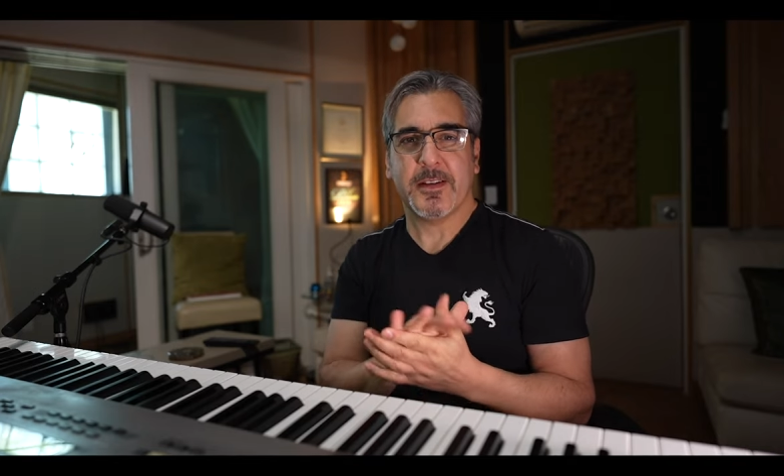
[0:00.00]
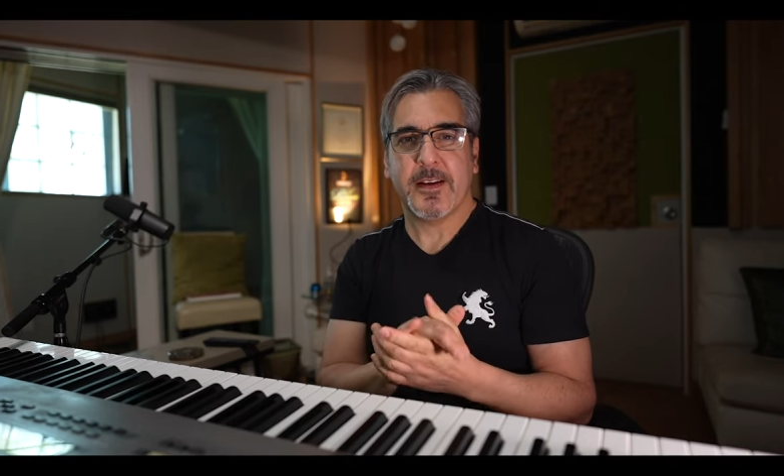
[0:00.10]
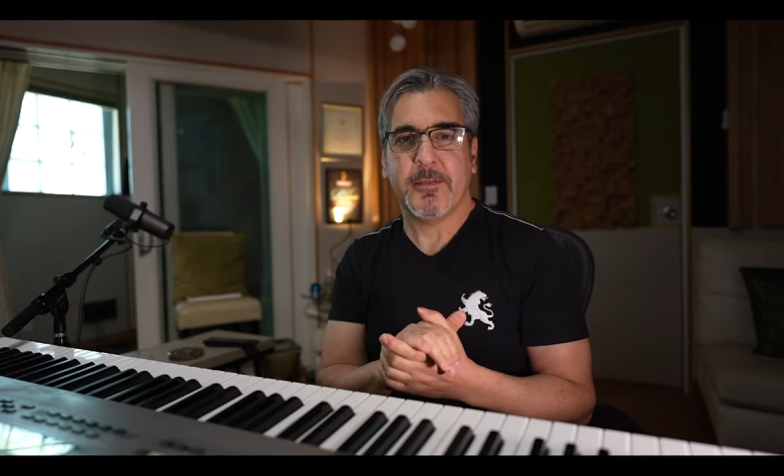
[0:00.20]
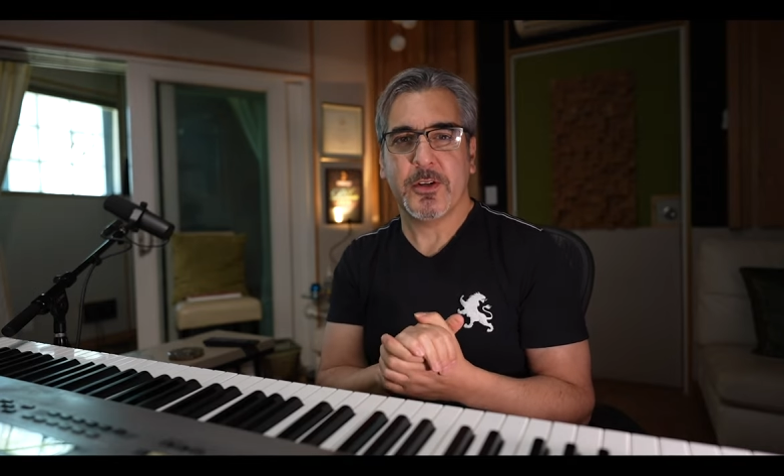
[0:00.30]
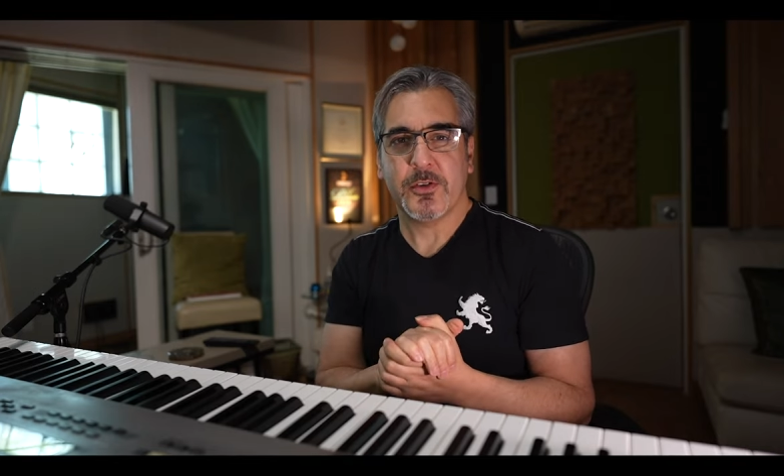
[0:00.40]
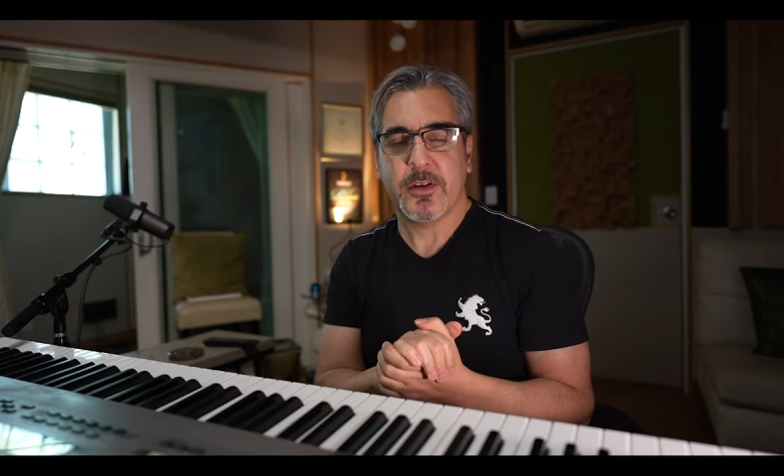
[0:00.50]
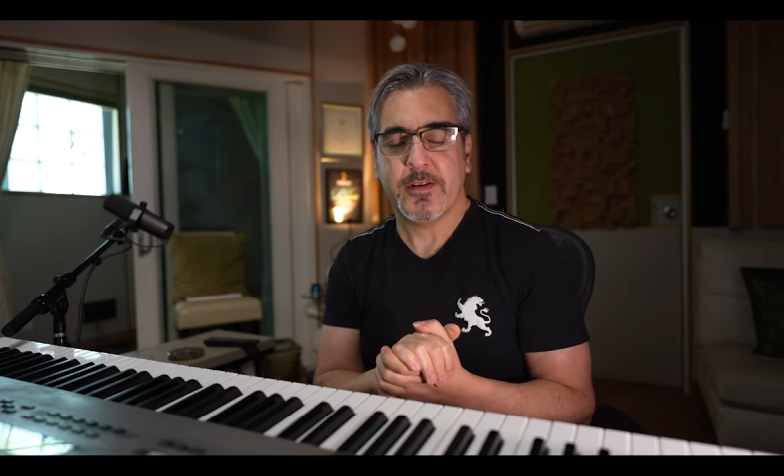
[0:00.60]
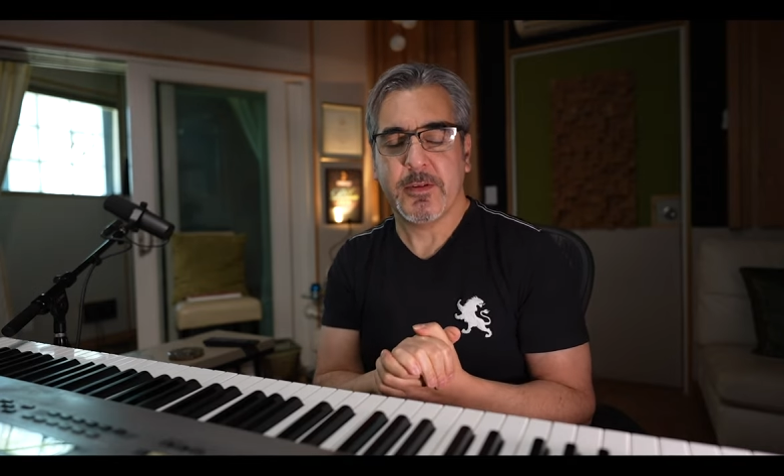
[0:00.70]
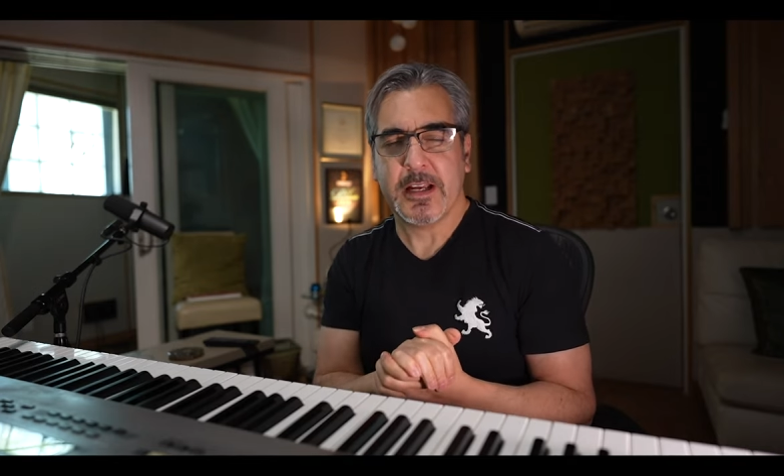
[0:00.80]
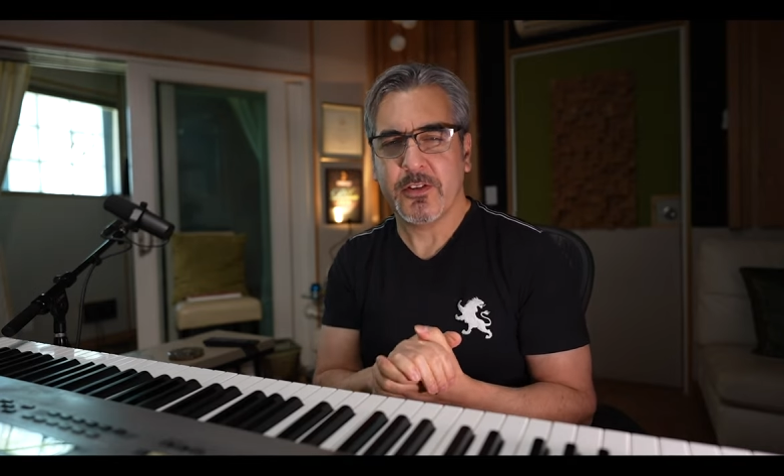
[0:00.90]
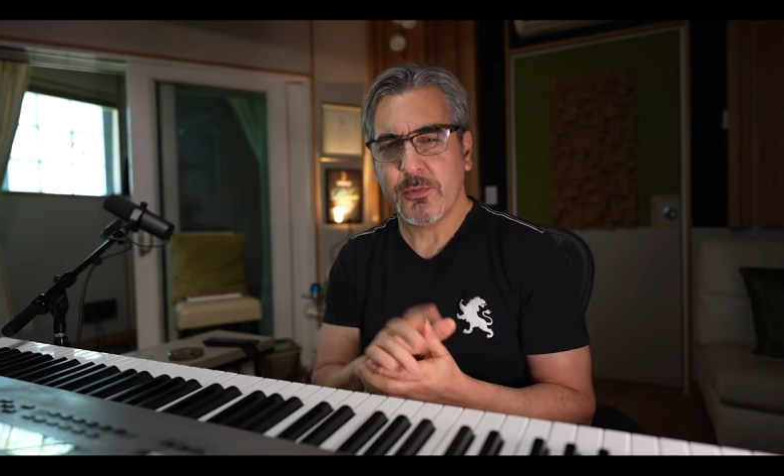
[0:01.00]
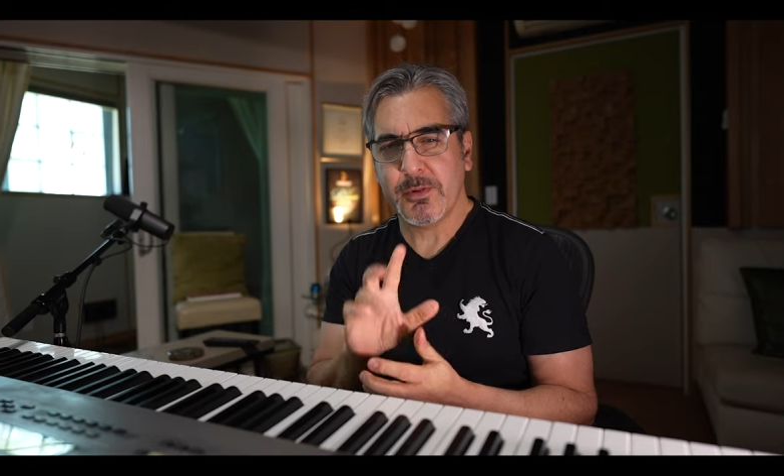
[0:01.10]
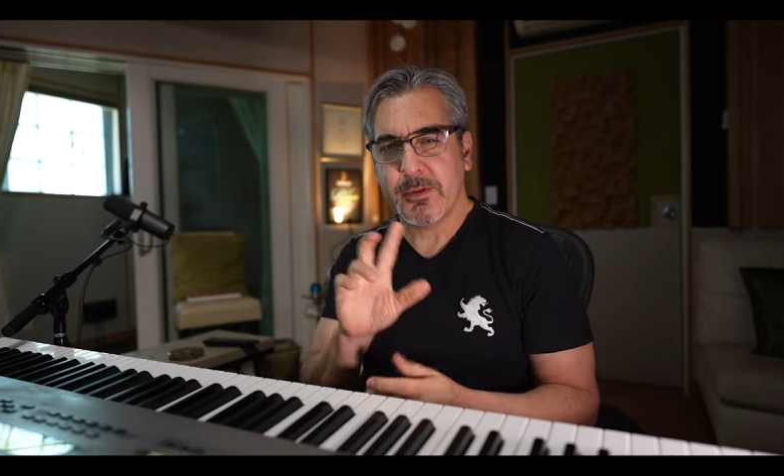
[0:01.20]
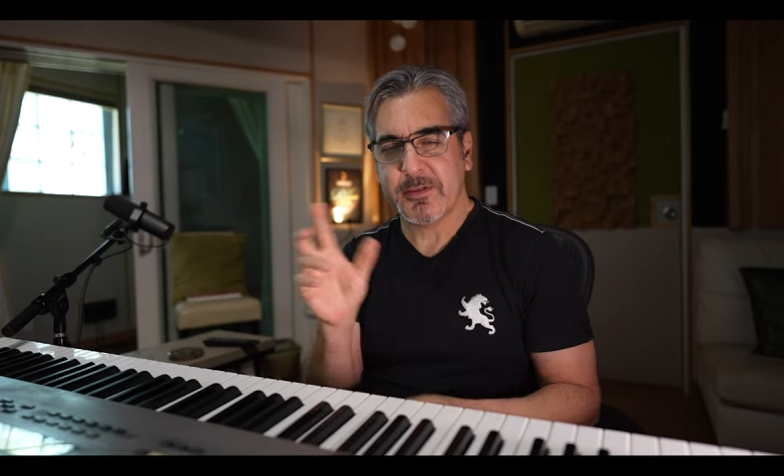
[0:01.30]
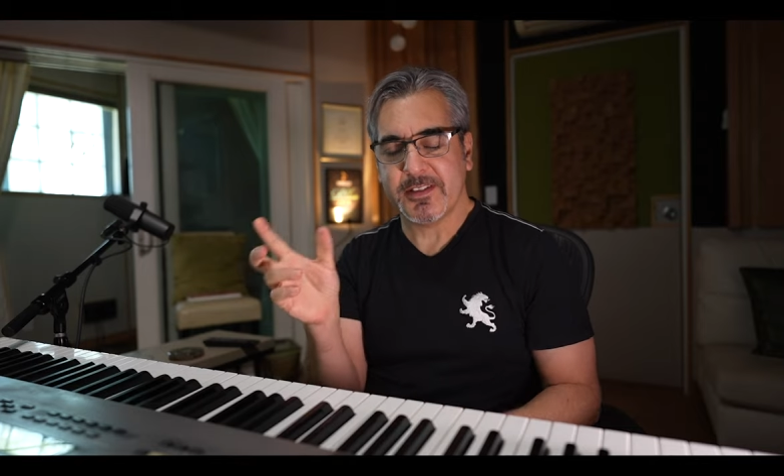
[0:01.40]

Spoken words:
I don't remember